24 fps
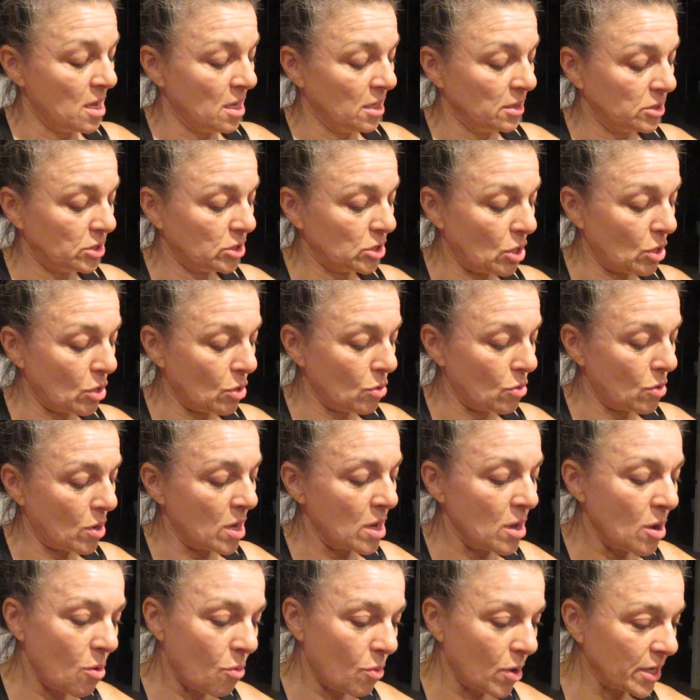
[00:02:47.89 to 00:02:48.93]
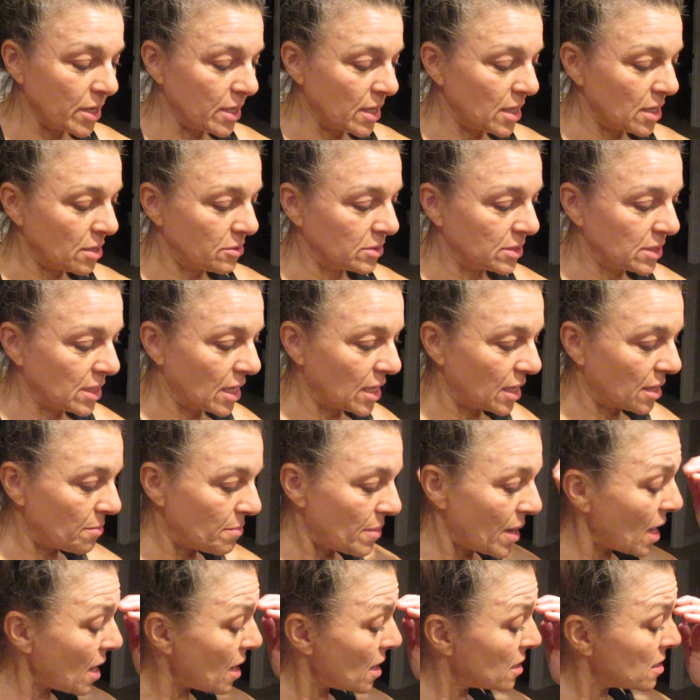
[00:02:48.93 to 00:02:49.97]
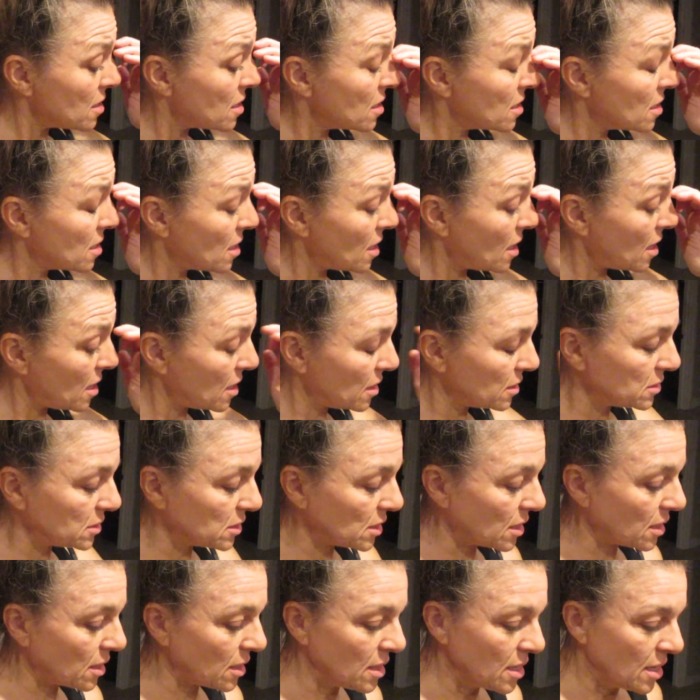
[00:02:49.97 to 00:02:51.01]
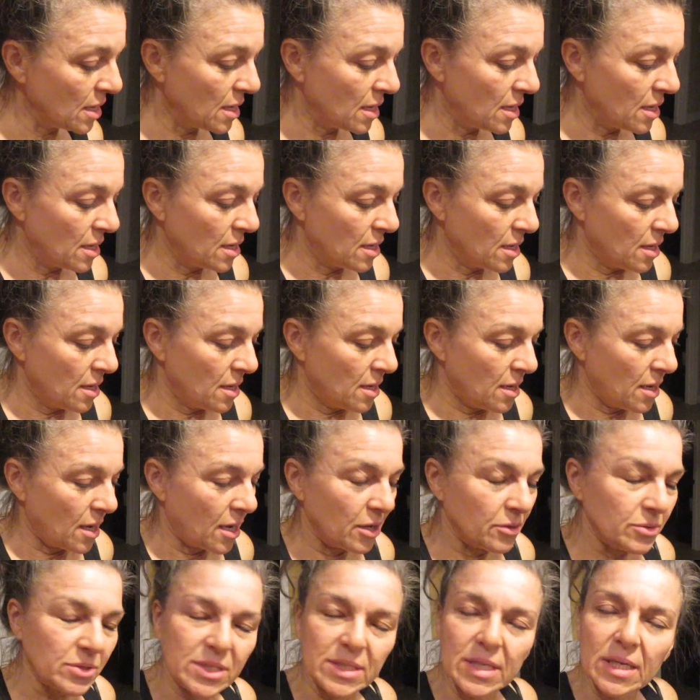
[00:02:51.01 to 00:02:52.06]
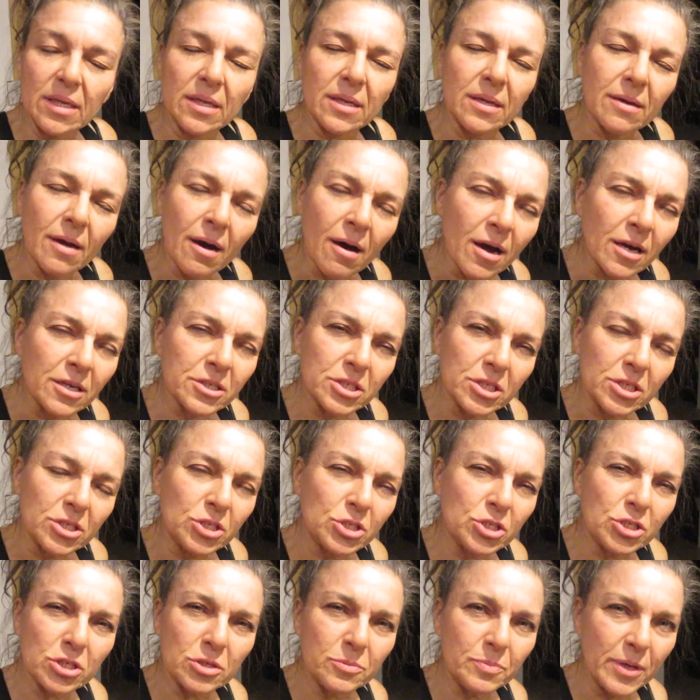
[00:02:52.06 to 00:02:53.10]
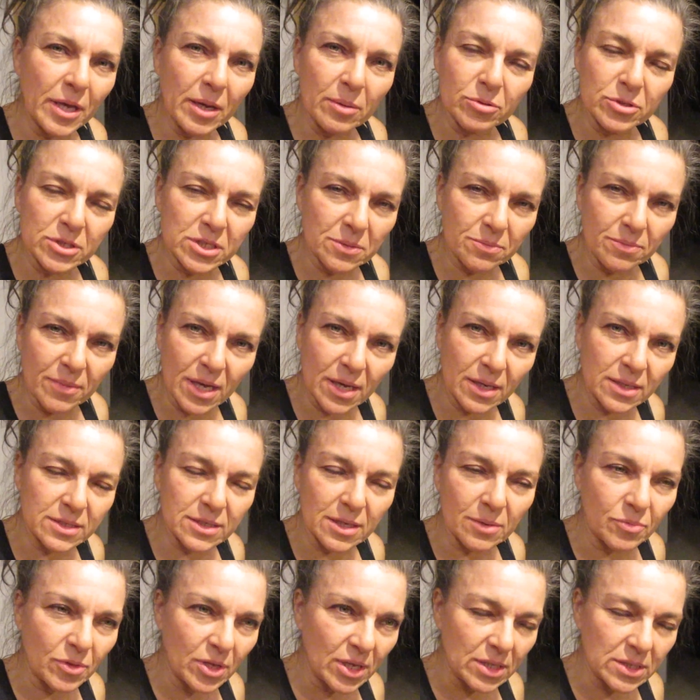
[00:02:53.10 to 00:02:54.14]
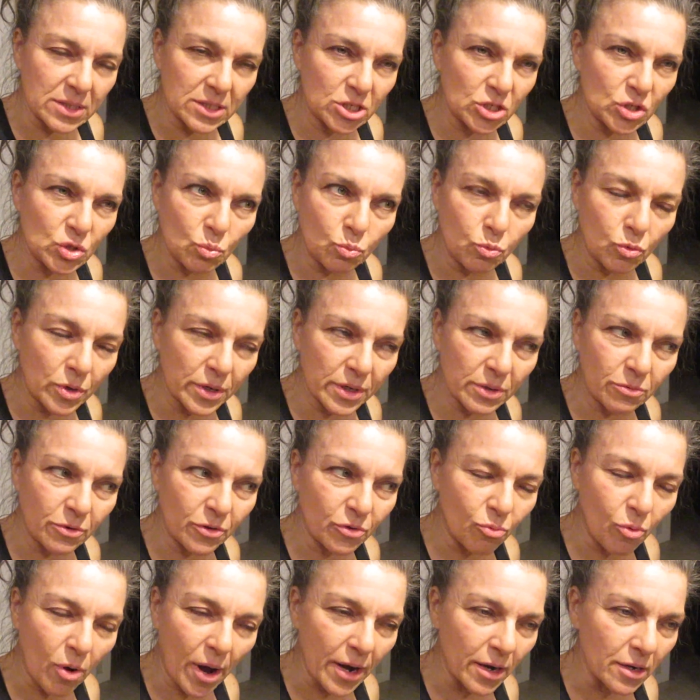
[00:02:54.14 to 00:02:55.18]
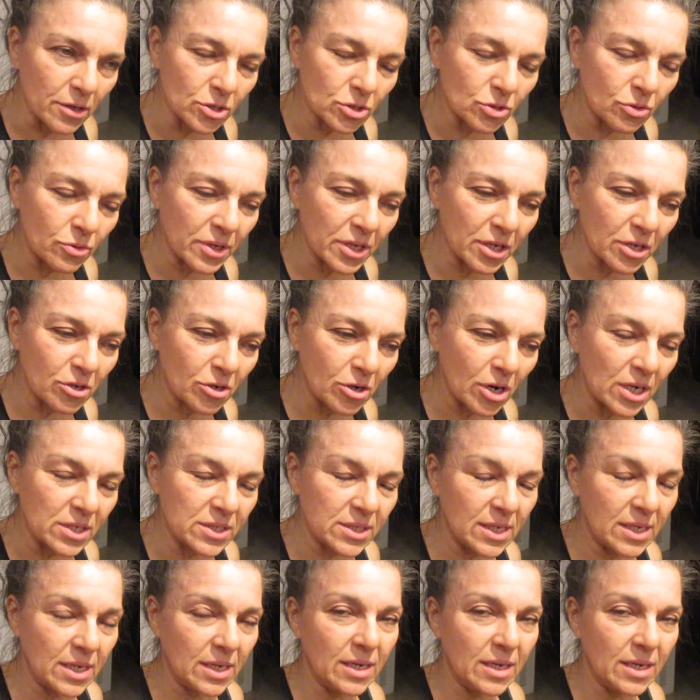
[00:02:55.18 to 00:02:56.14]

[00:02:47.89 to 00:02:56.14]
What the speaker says: So one night I was laying in bed and I was thinking, gosh, I should be able to make something that's just wood with wires going across it.